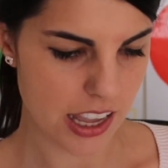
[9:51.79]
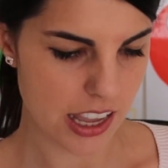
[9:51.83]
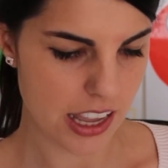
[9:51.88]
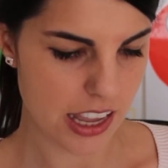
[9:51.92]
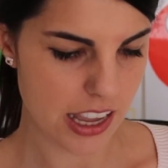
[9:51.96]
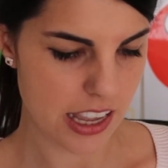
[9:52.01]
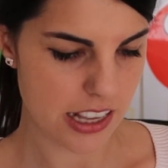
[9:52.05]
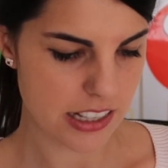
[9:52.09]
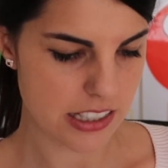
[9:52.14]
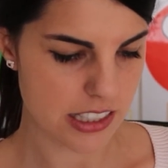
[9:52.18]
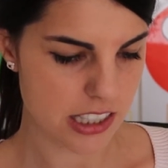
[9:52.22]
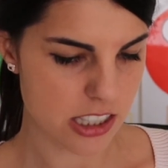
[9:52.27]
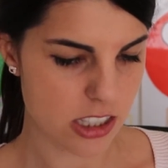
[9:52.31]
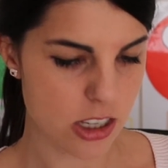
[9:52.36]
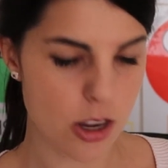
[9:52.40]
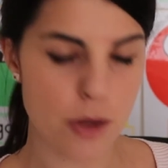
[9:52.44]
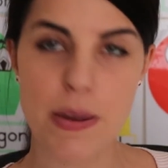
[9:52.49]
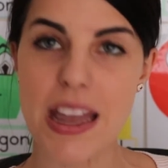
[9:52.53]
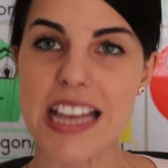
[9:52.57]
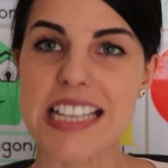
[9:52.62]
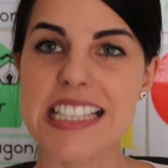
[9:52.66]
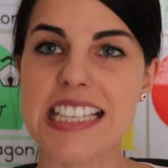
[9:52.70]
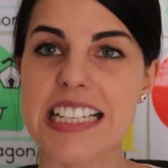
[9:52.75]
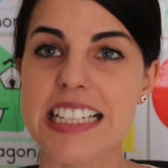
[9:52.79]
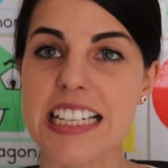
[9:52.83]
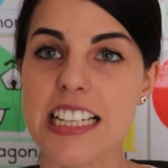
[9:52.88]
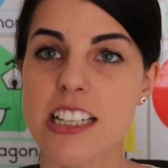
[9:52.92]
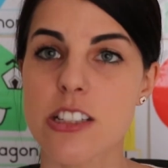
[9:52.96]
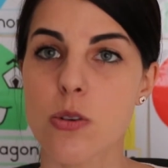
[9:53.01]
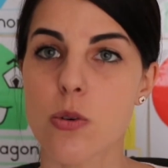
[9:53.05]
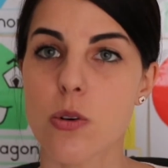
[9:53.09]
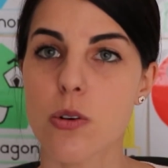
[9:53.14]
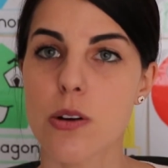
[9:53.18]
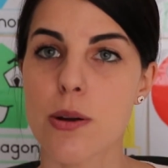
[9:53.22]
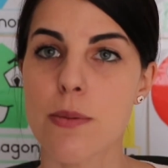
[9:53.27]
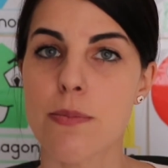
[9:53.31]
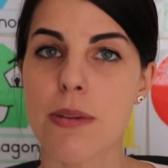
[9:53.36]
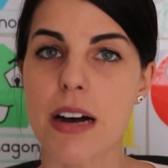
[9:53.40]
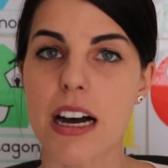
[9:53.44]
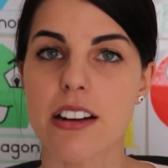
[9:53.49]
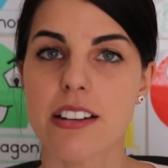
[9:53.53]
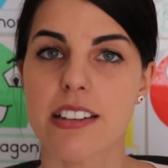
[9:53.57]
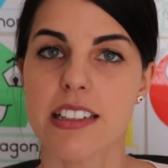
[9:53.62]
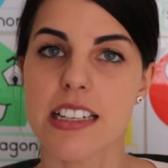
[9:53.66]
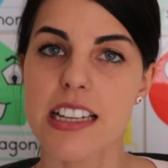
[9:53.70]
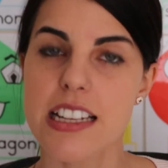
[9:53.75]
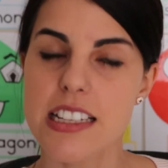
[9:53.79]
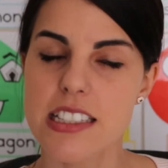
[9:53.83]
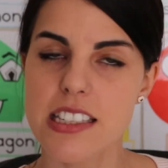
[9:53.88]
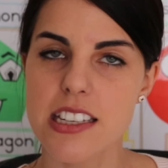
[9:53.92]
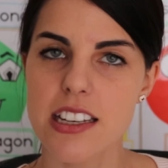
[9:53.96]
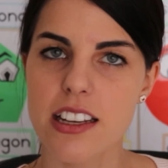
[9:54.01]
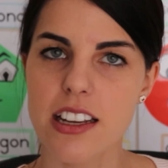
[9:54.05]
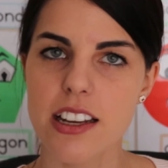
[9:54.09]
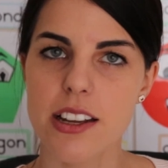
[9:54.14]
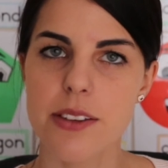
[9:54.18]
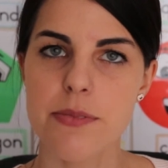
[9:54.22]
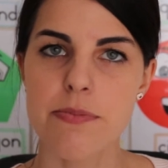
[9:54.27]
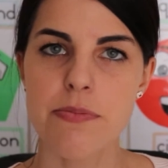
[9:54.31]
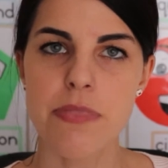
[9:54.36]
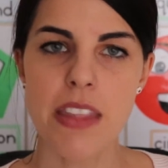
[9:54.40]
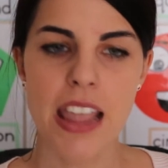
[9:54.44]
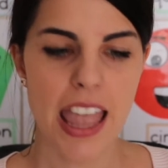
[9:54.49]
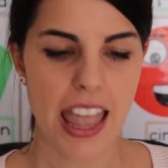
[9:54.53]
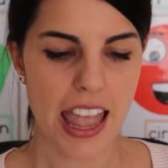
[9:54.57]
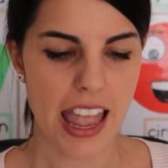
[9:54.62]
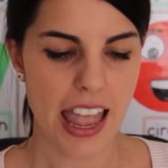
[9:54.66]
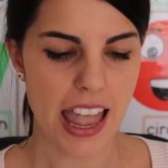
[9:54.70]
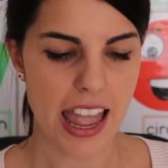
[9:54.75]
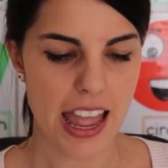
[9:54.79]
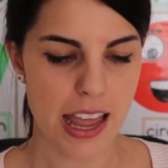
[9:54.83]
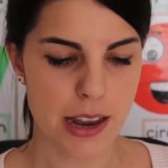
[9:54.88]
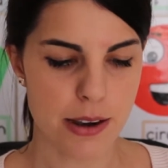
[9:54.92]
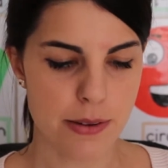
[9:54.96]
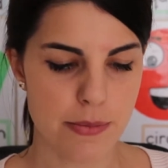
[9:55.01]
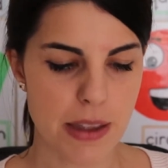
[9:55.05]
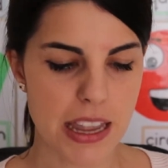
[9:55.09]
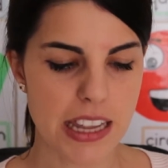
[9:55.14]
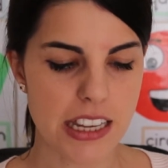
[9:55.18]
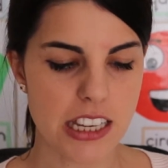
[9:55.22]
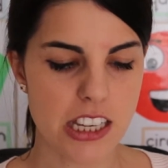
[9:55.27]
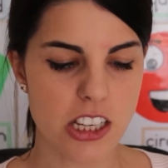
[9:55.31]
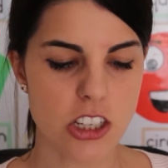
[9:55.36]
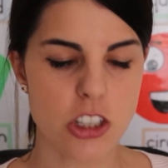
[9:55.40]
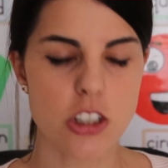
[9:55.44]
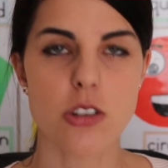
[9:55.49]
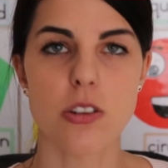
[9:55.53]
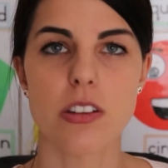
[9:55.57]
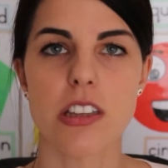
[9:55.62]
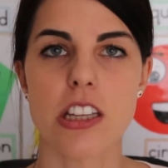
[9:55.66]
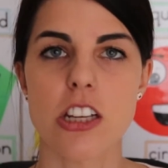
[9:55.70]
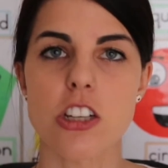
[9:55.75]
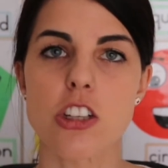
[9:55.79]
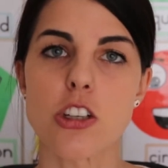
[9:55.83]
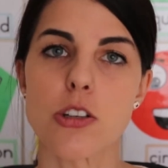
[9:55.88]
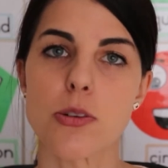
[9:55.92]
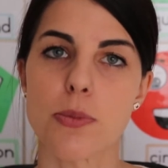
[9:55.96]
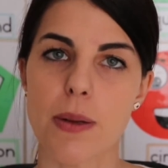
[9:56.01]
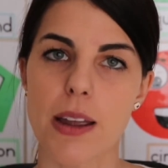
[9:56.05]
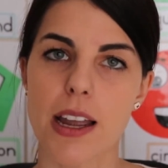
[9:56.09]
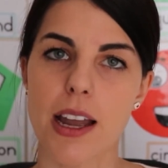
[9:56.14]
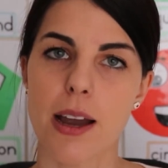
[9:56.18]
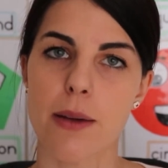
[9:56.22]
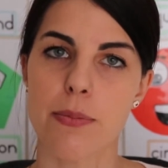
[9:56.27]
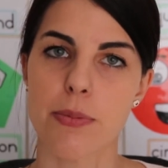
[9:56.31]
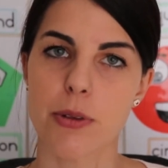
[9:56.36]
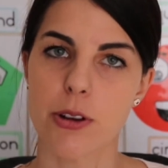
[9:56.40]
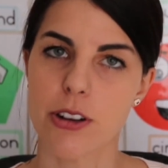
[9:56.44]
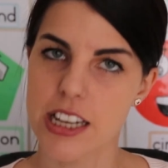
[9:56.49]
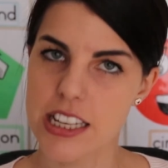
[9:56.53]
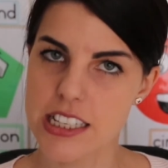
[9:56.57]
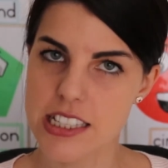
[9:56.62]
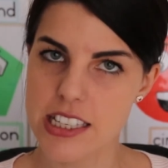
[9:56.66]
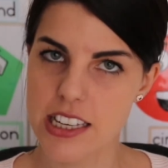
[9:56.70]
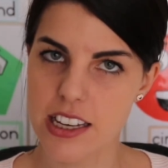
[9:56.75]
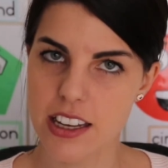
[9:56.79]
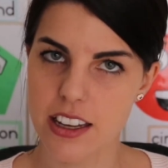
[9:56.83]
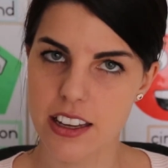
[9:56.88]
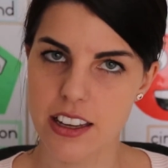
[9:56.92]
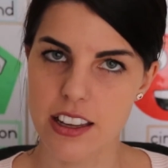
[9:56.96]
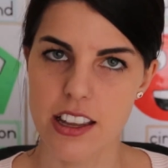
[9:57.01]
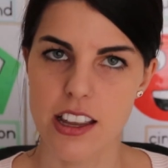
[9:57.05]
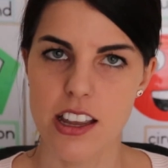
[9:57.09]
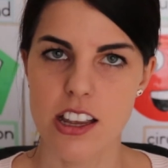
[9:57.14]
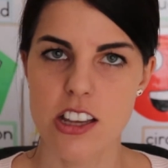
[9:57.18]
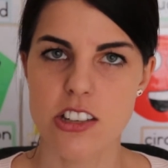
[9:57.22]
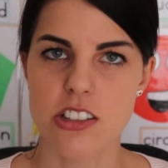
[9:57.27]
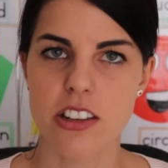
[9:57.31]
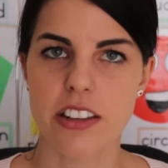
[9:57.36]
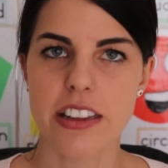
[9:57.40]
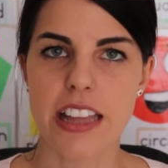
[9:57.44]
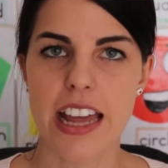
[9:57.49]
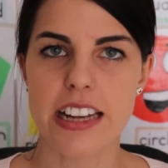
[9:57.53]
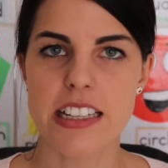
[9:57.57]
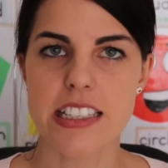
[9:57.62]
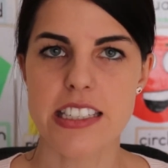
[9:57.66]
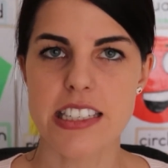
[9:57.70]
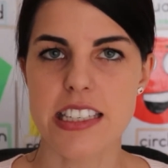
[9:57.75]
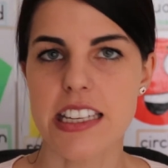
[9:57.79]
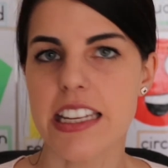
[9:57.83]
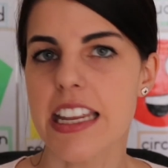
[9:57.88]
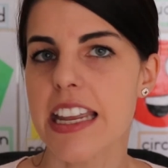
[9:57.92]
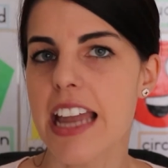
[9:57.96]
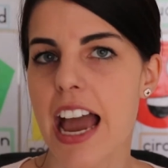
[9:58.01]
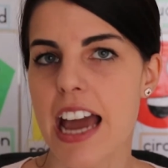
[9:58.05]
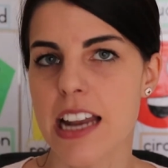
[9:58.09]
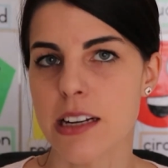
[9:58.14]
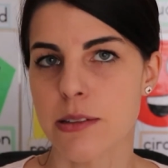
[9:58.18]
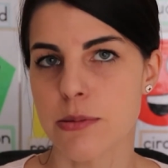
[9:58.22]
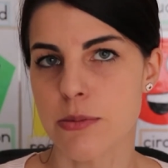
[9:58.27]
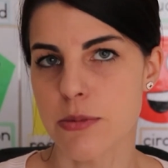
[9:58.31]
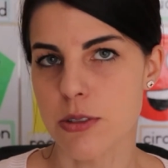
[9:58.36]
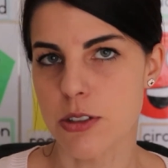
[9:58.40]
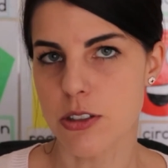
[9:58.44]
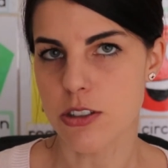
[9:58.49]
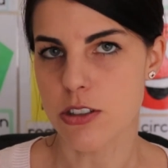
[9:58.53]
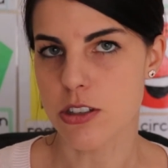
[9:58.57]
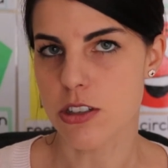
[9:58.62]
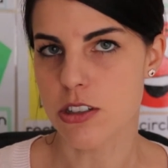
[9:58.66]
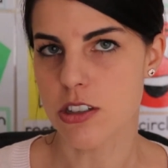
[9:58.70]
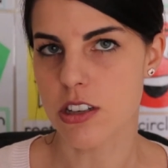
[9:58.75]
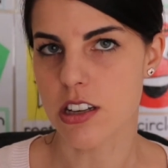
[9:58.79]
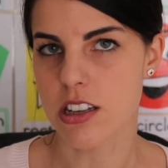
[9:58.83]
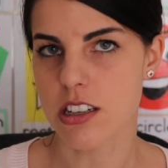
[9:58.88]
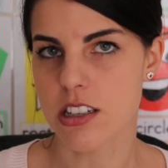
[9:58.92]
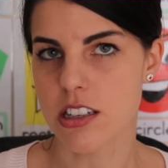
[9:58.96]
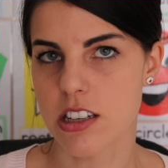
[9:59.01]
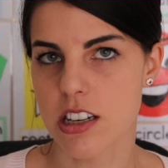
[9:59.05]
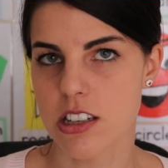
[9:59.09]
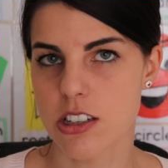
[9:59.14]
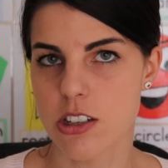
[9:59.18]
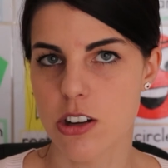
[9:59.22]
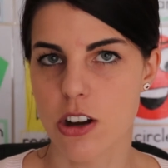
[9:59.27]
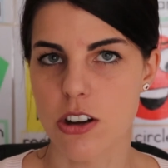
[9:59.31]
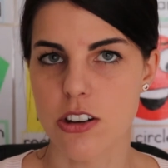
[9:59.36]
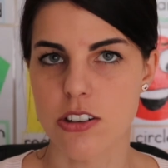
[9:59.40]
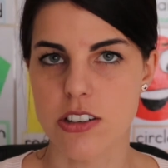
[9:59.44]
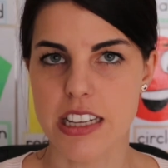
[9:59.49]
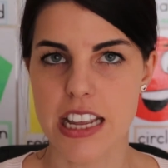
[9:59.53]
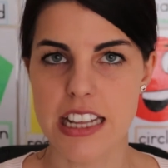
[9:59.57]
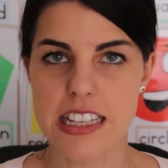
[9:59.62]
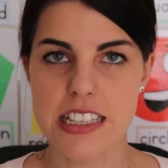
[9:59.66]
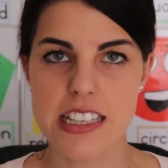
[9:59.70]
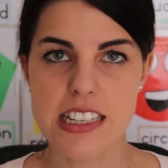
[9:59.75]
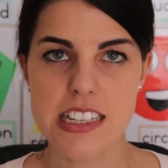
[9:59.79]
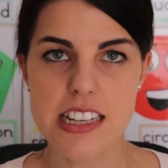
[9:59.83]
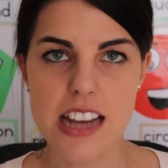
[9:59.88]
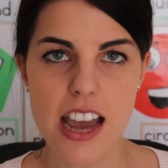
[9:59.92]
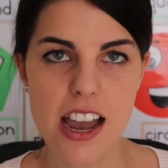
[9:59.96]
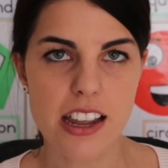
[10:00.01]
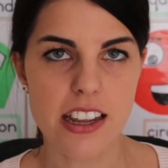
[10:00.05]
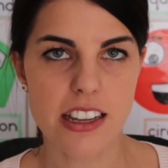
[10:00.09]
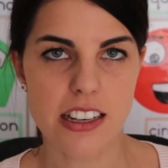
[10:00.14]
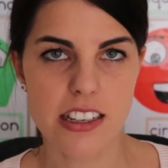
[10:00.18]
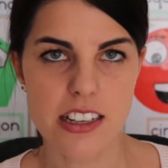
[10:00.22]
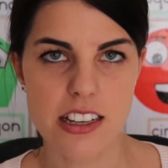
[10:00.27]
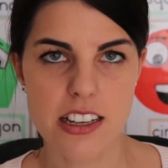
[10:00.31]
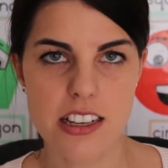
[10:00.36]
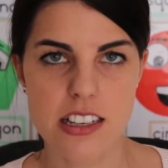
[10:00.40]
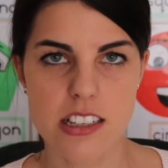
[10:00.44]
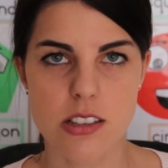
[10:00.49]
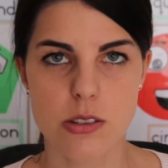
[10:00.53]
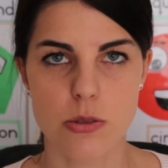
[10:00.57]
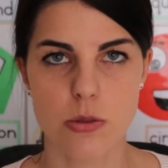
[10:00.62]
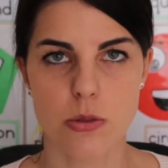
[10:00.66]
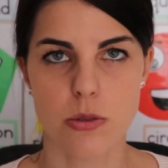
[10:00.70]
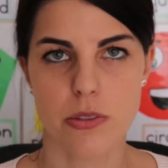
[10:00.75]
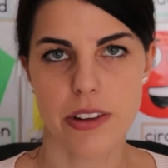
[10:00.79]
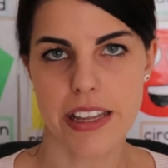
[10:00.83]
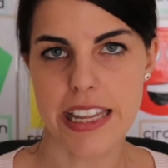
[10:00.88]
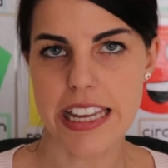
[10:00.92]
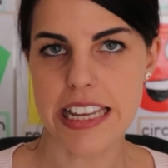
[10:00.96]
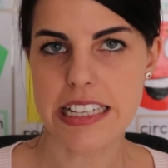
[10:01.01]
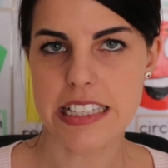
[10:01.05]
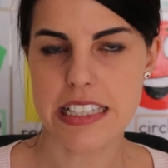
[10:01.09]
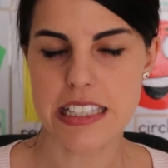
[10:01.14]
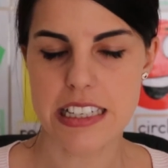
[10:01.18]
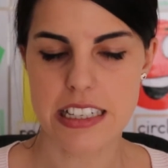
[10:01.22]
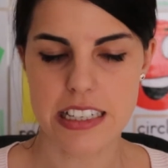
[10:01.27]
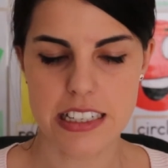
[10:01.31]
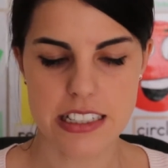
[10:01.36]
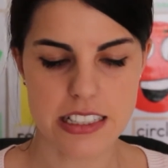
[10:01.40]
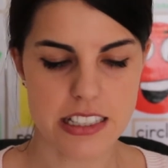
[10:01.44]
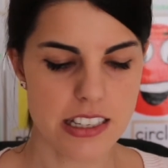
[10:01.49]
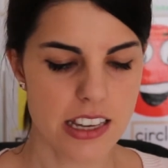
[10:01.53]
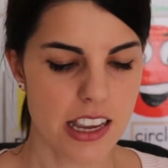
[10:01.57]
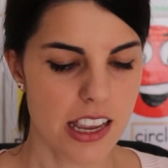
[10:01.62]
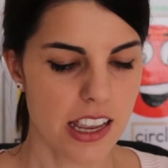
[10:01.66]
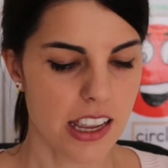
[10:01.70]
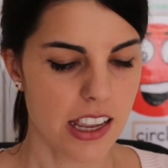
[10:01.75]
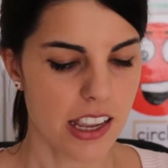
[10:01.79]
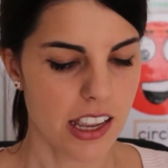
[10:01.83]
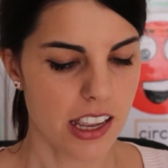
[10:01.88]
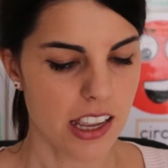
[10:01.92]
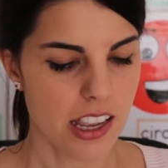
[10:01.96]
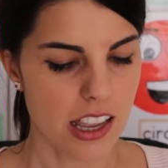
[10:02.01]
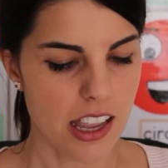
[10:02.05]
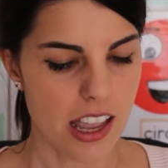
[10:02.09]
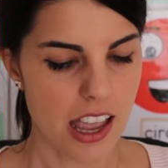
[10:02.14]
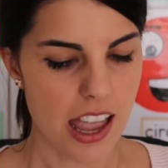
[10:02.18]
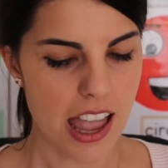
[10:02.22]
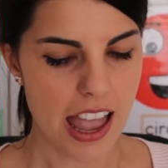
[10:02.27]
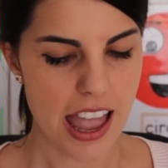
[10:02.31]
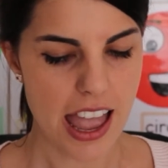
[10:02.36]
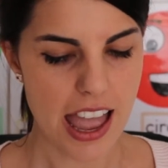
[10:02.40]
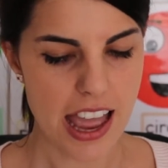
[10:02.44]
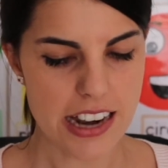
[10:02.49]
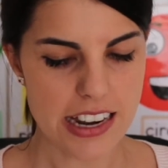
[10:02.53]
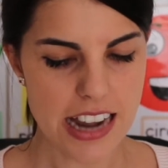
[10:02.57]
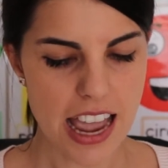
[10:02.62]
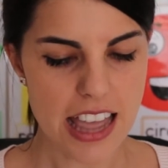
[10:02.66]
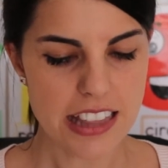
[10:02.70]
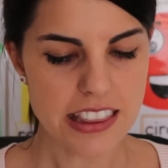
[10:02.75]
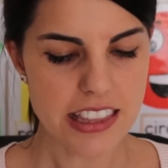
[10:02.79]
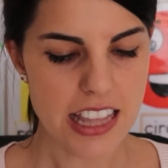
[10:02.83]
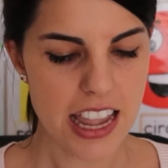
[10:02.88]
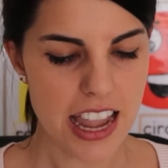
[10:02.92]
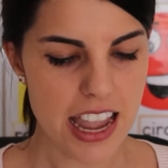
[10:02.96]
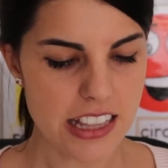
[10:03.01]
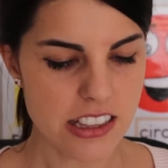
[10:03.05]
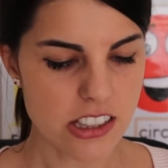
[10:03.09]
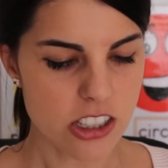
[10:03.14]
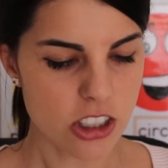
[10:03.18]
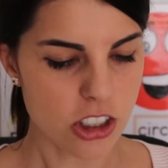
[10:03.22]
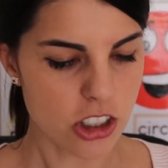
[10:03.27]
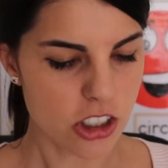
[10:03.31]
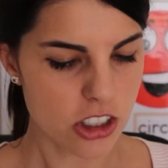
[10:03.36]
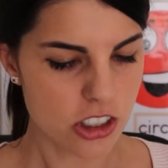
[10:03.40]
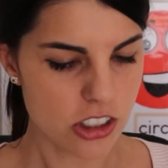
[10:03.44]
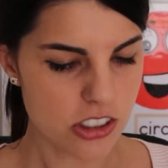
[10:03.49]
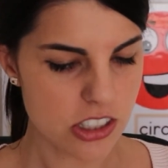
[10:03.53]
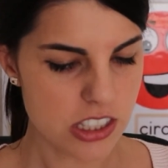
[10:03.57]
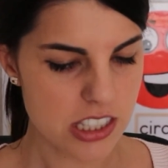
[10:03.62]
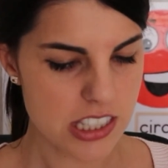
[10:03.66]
it's all about litter and making sure that you pick up your litter. so that sea animals don't get stuck in it or eat it. And at the end, the girl